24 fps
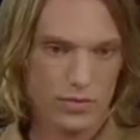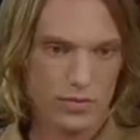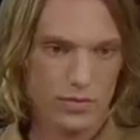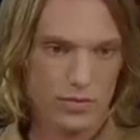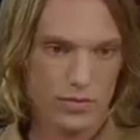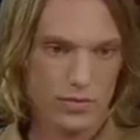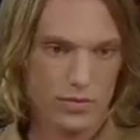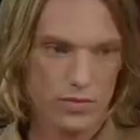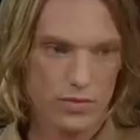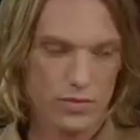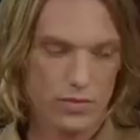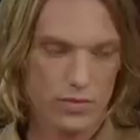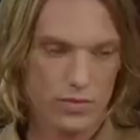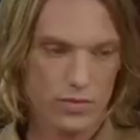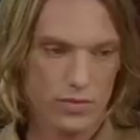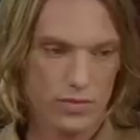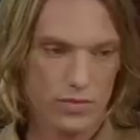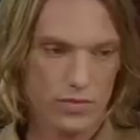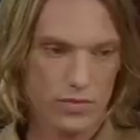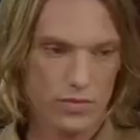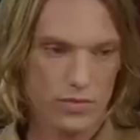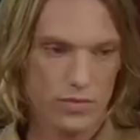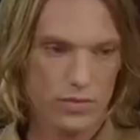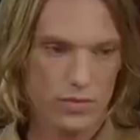
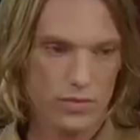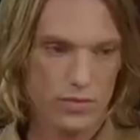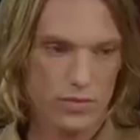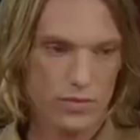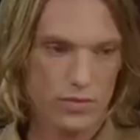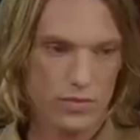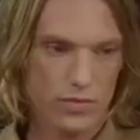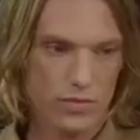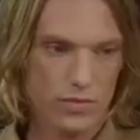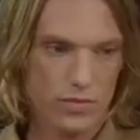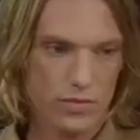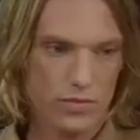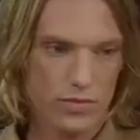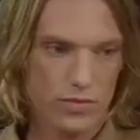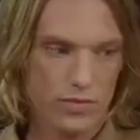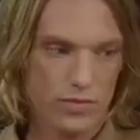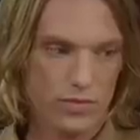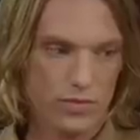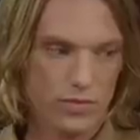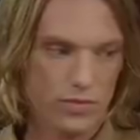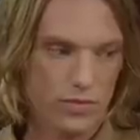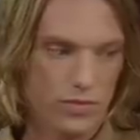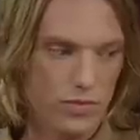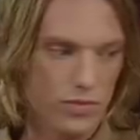
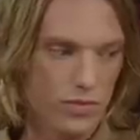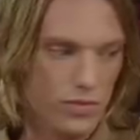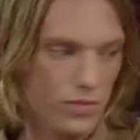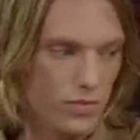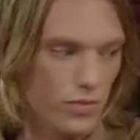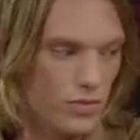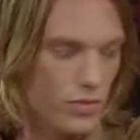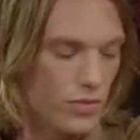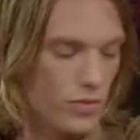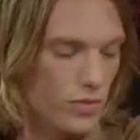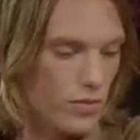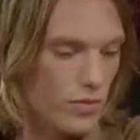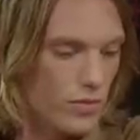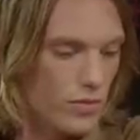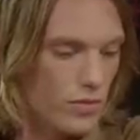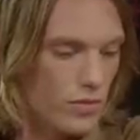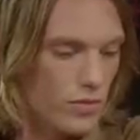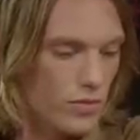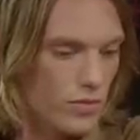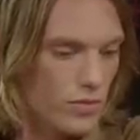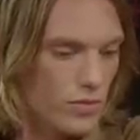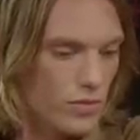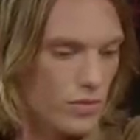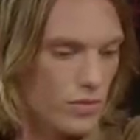
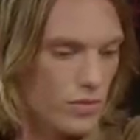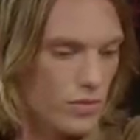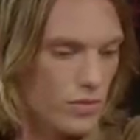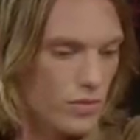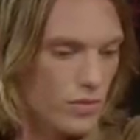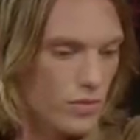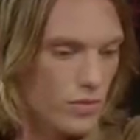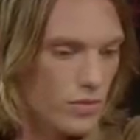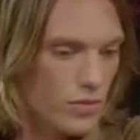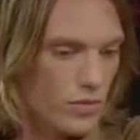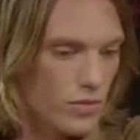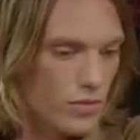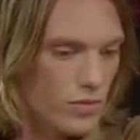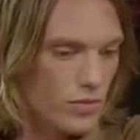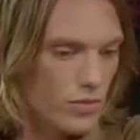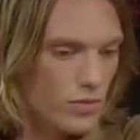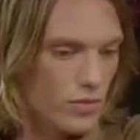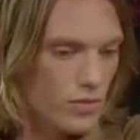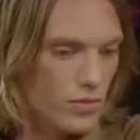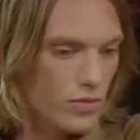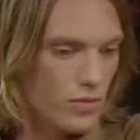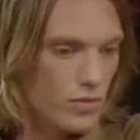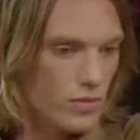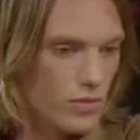
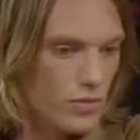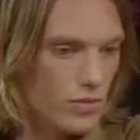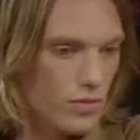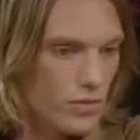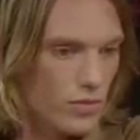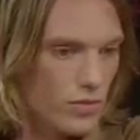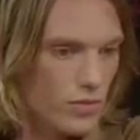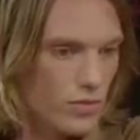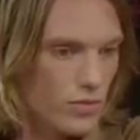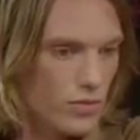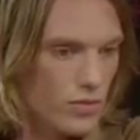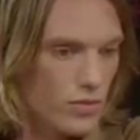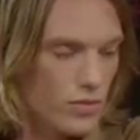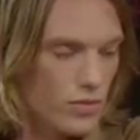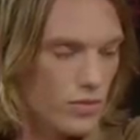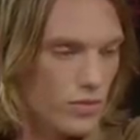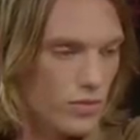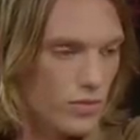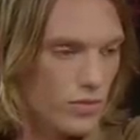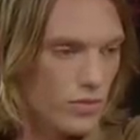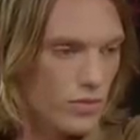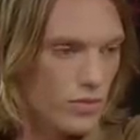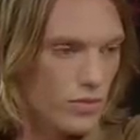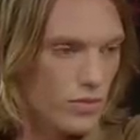
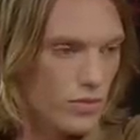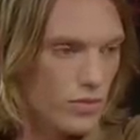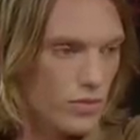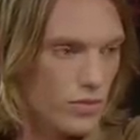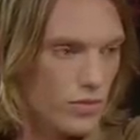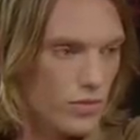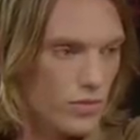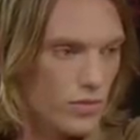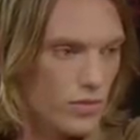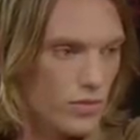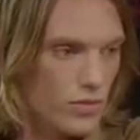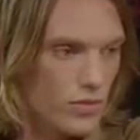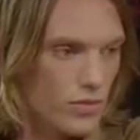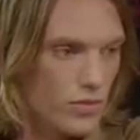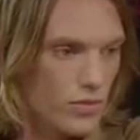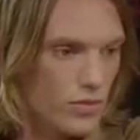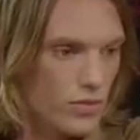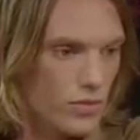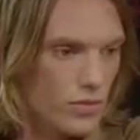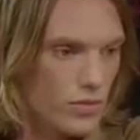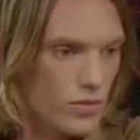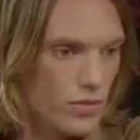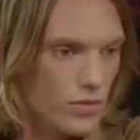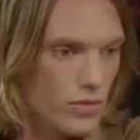
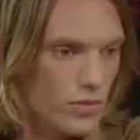No words are spoken by the person on screen.